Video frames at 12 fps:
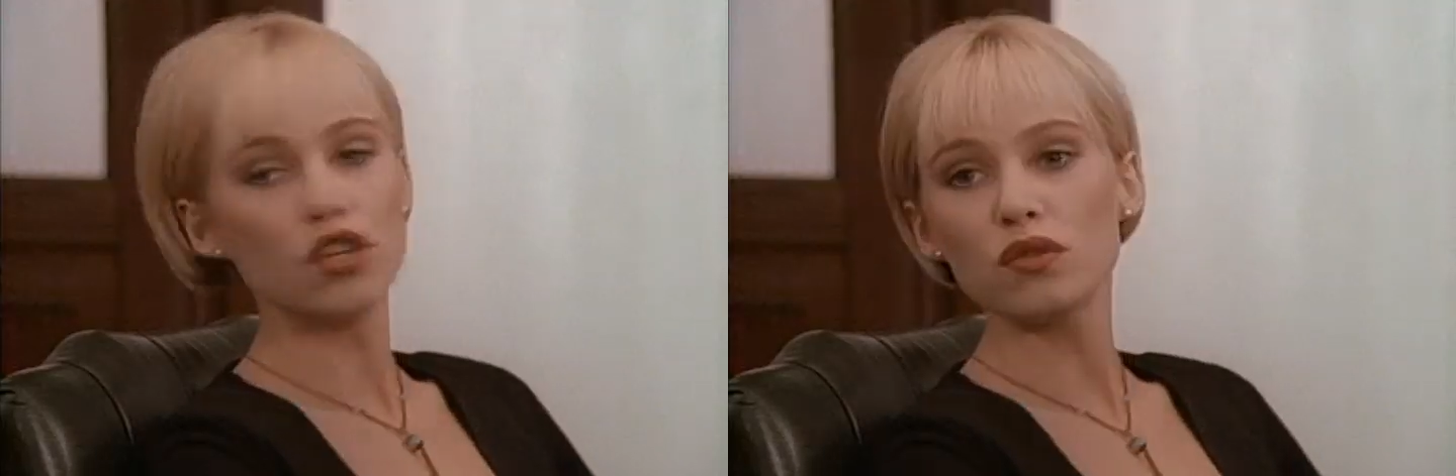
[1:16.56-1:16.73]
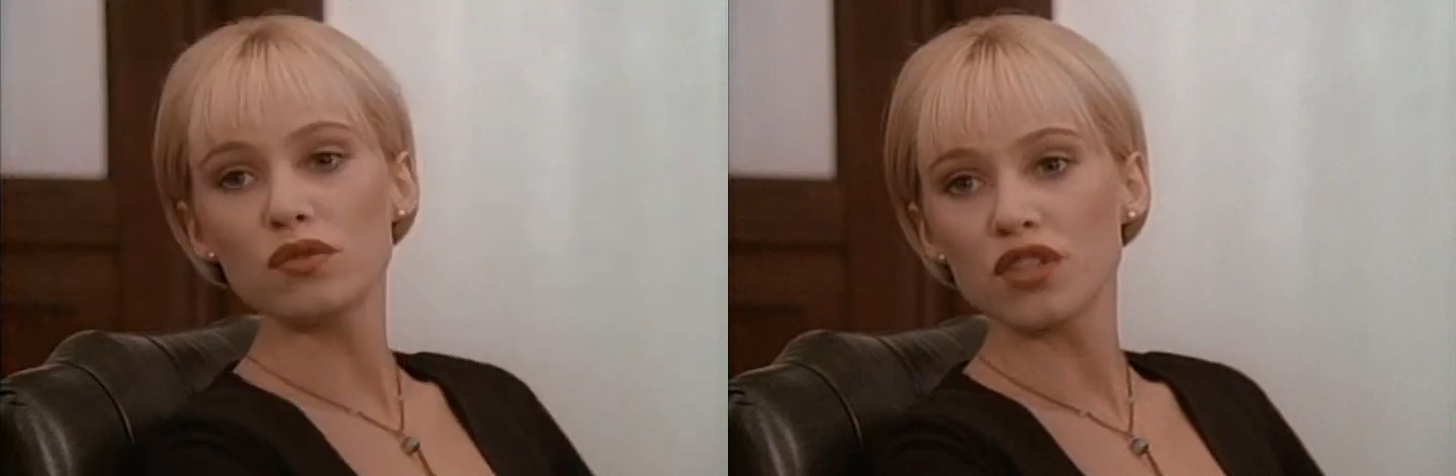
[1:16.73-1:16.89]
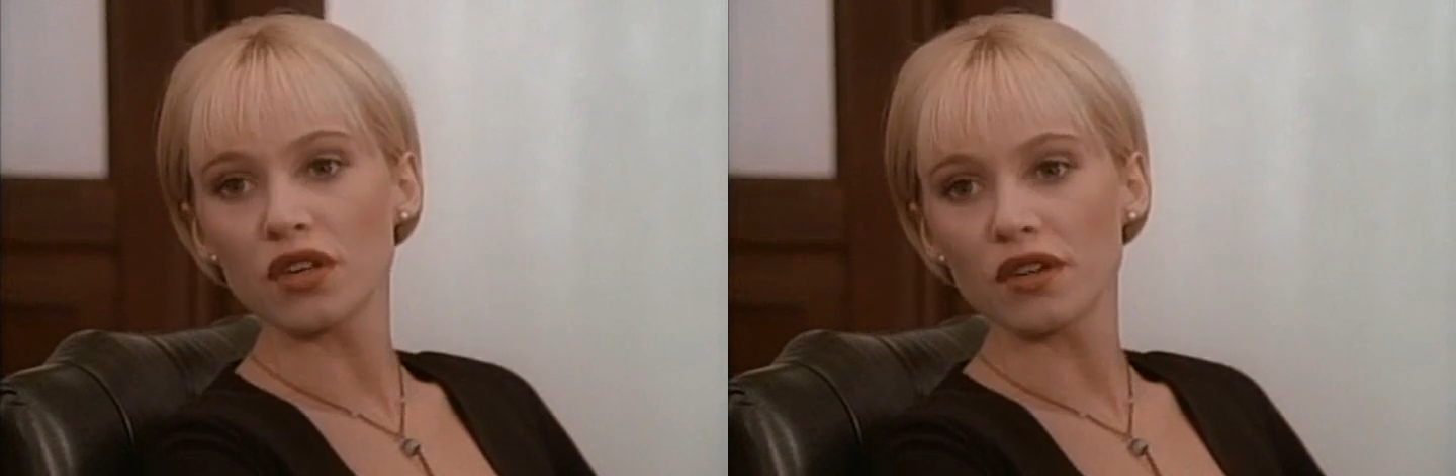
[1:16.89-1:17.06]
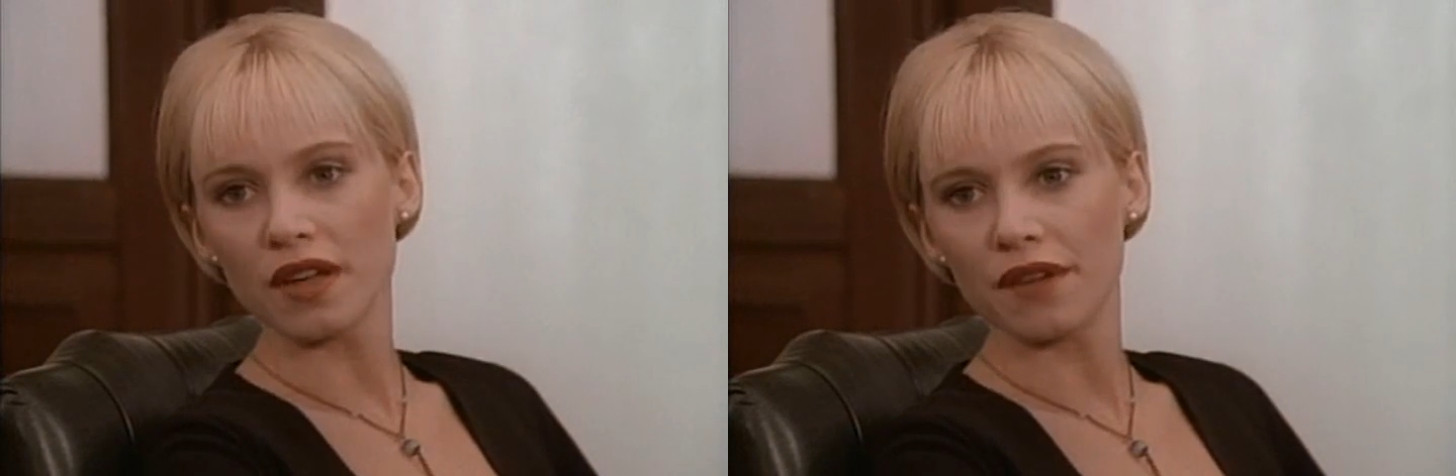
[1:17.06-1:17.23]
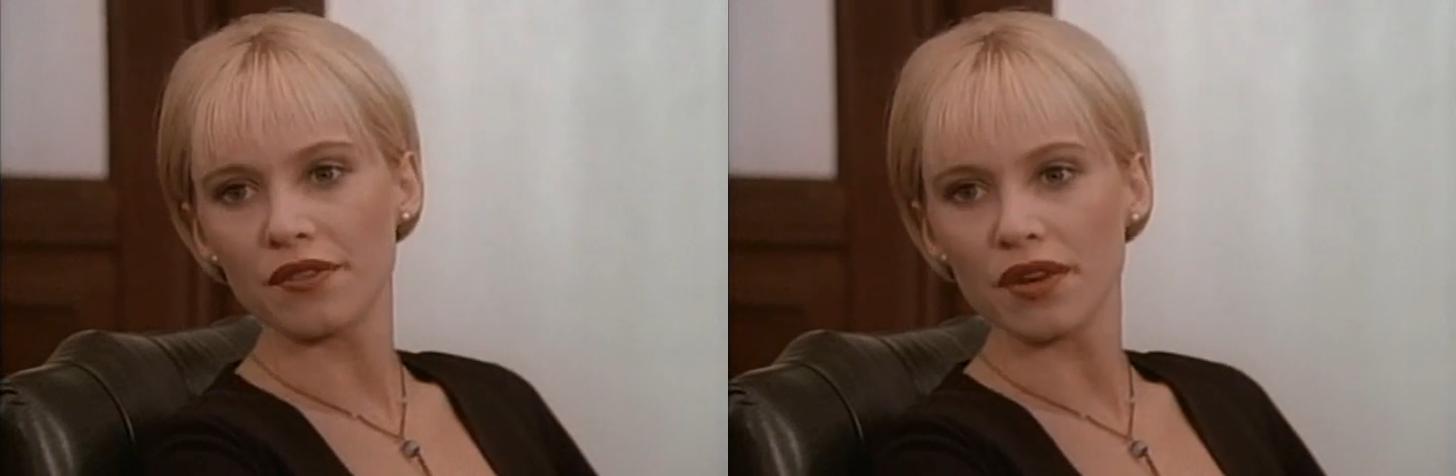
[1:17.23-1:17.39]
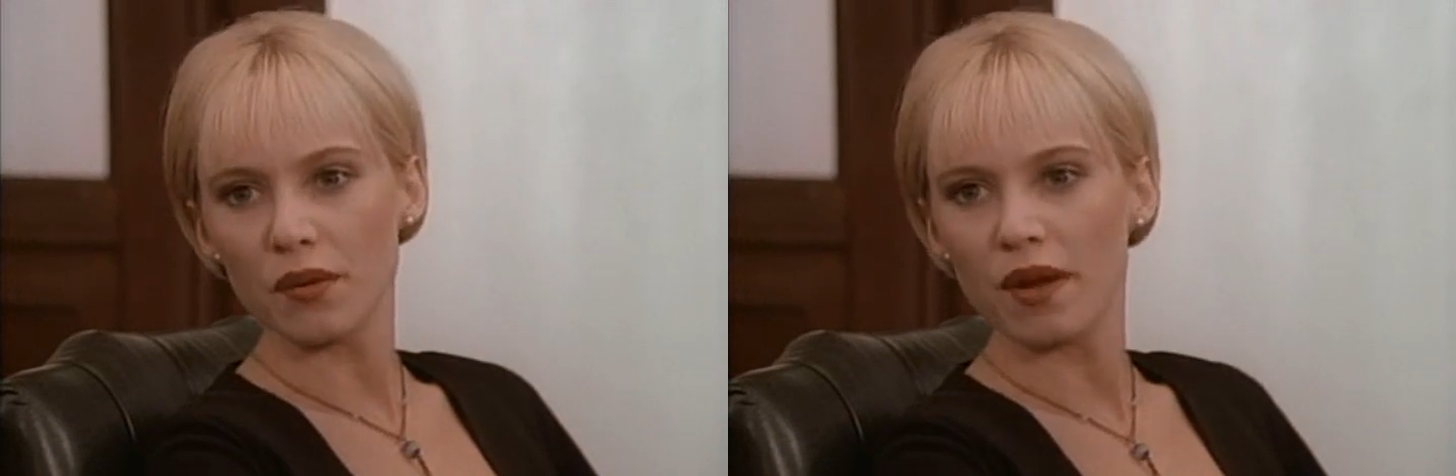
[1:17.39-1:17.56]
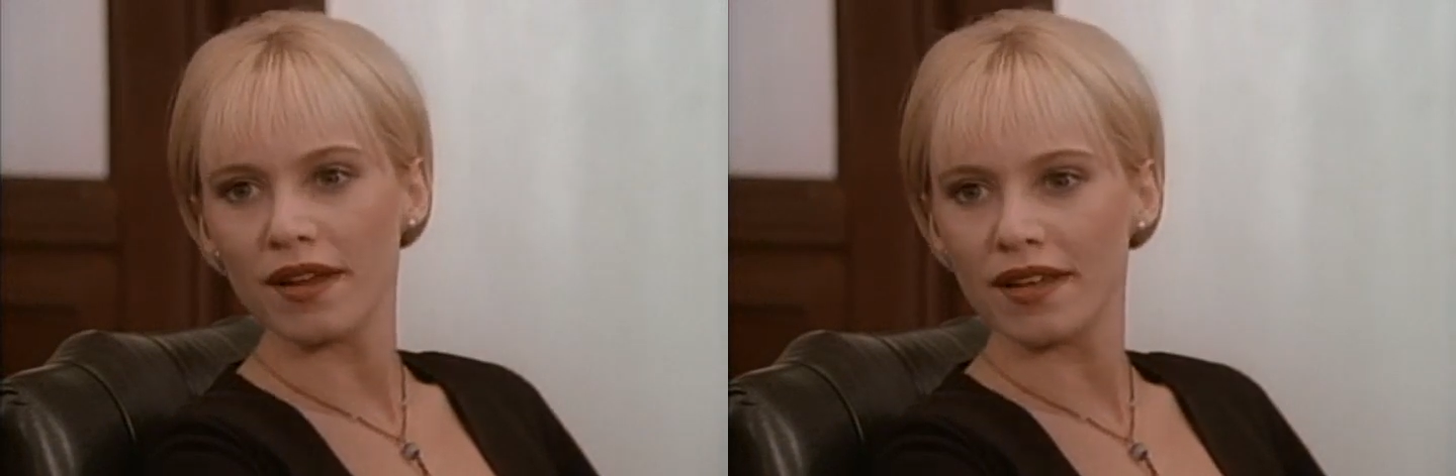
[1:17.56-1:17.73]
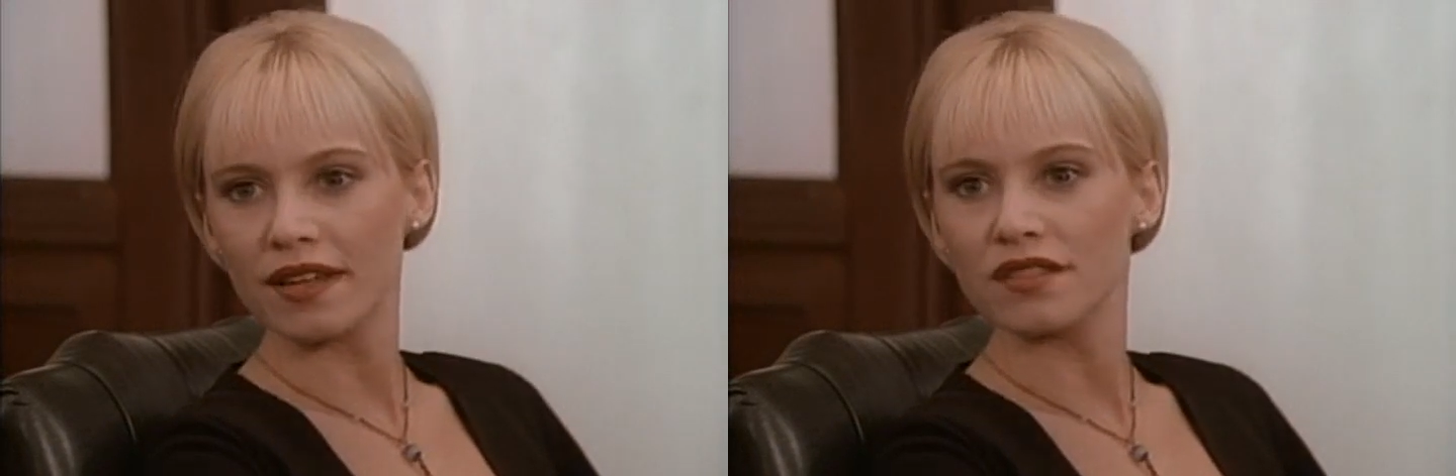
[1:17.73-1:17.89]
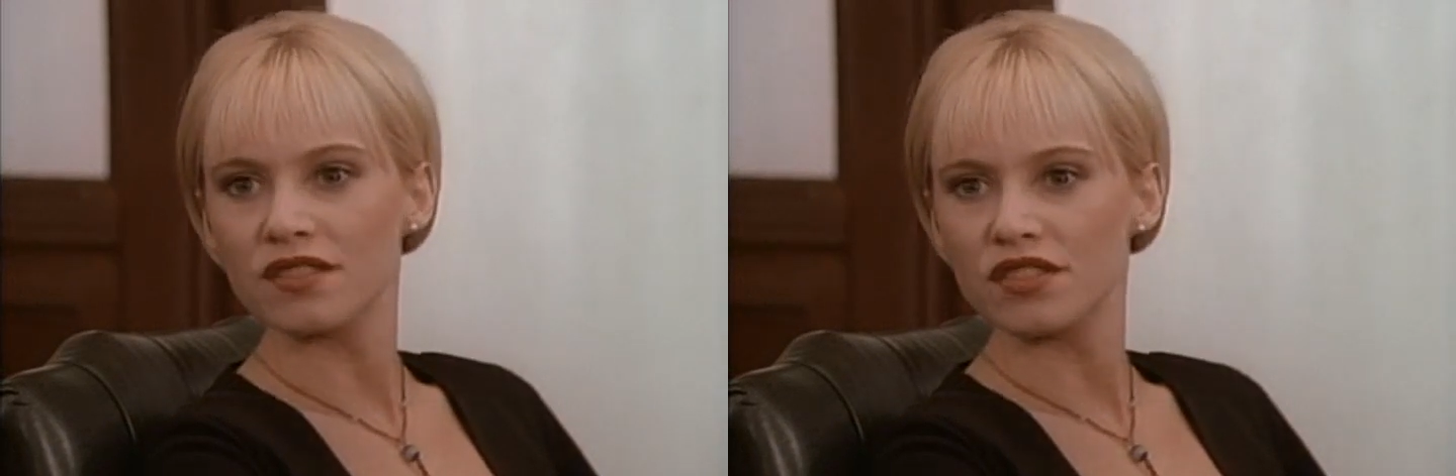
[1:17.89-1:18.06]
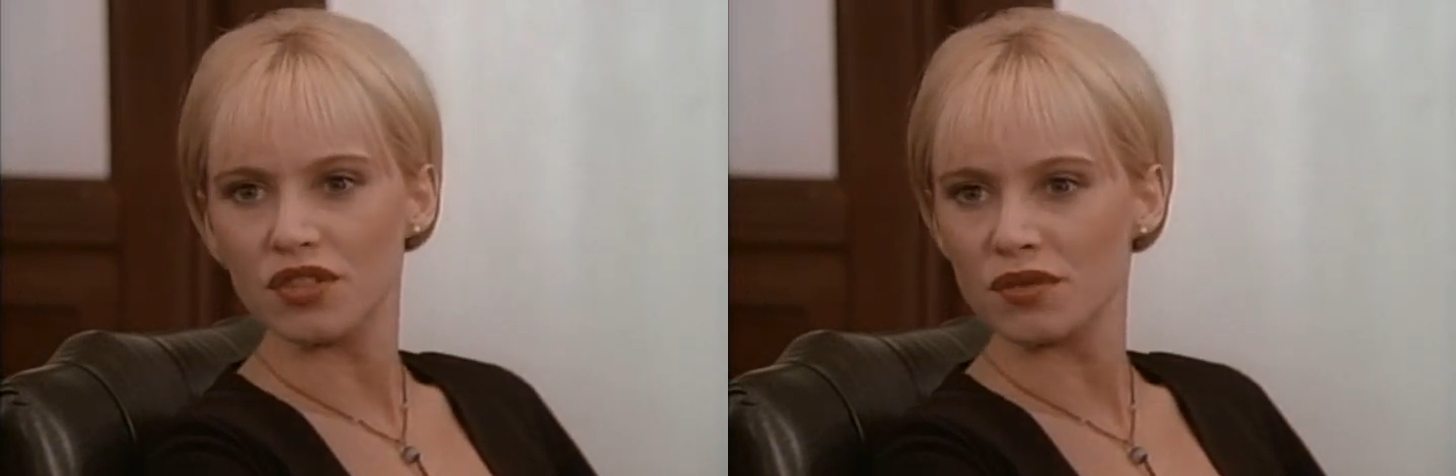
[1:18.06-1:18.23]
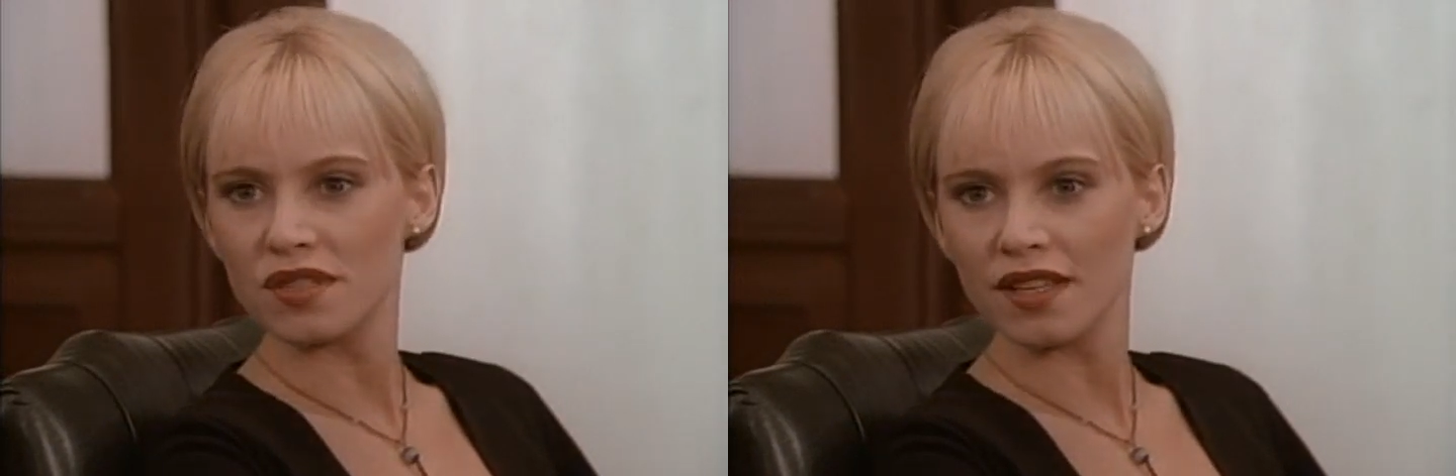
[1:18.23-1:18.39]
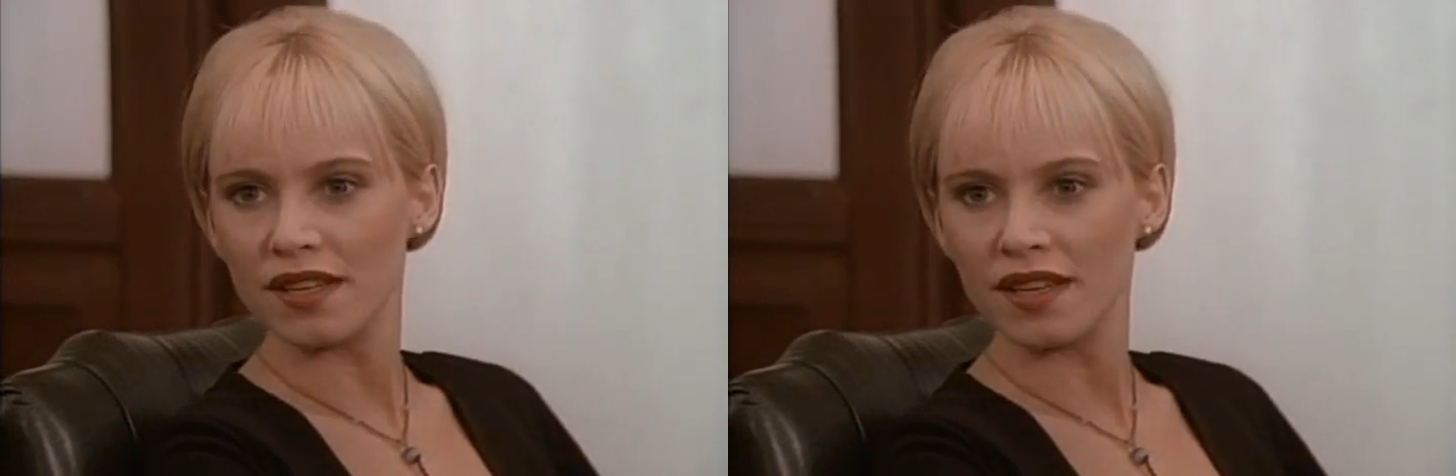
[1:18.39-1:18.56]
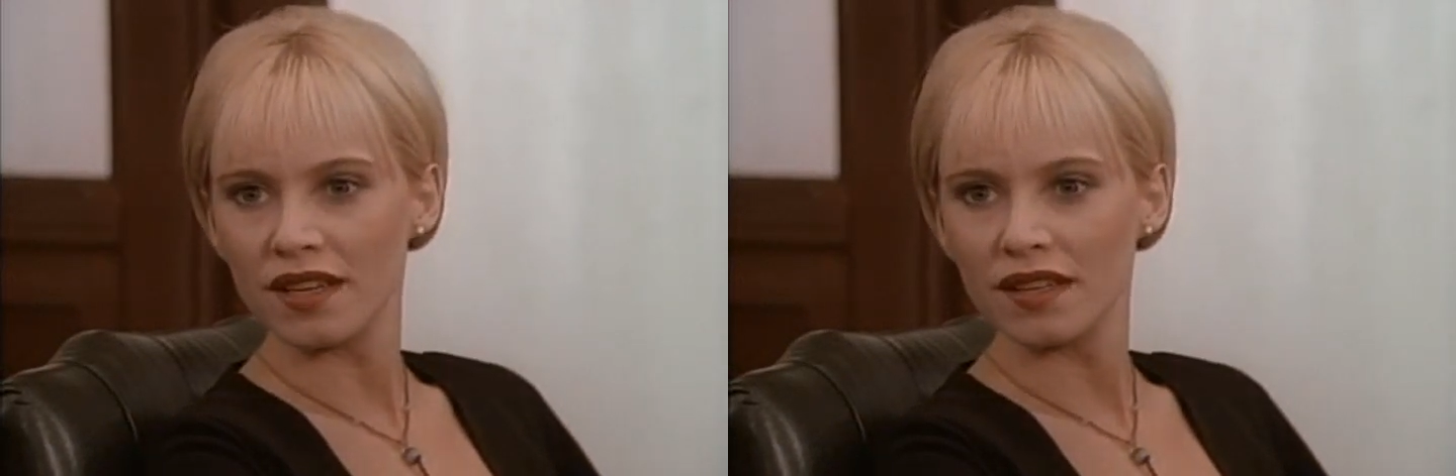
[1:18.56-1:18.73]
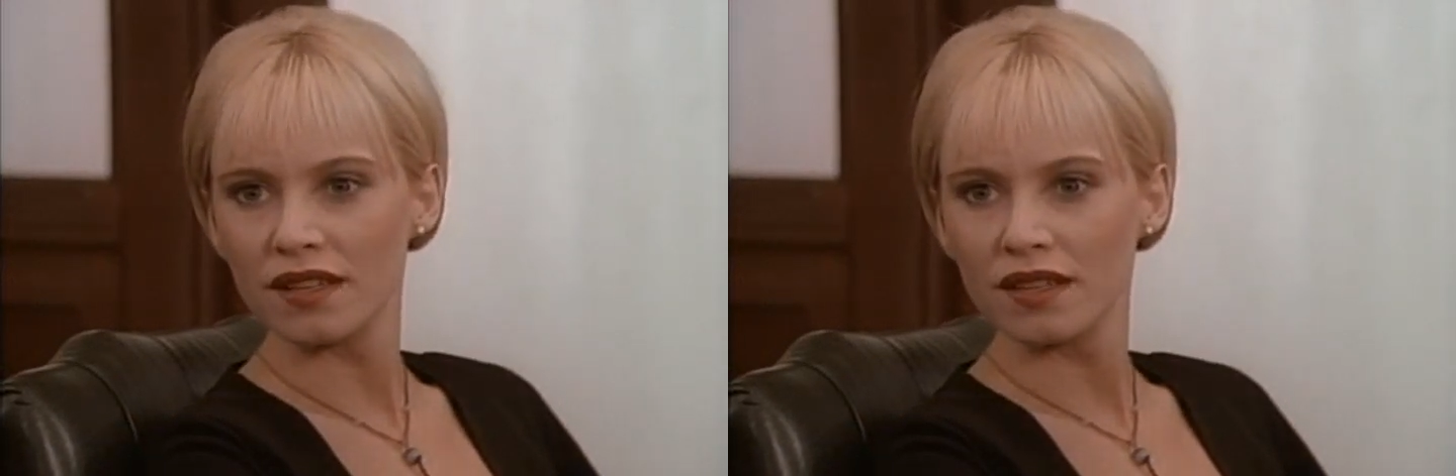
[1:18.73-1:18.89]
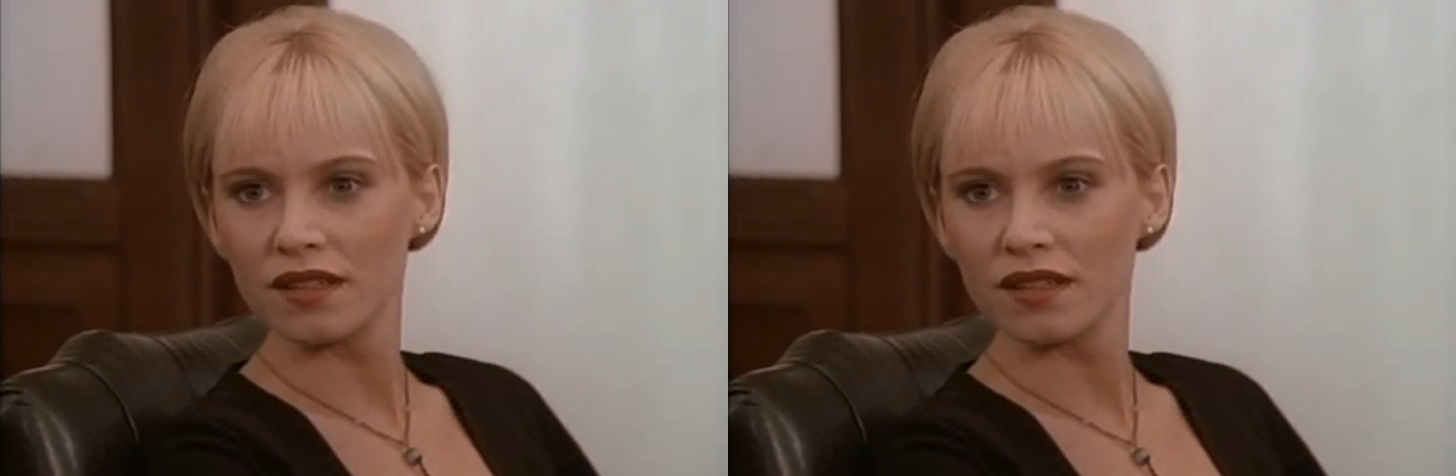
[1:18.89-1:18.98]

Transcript: You turned everyone against you, Sydney.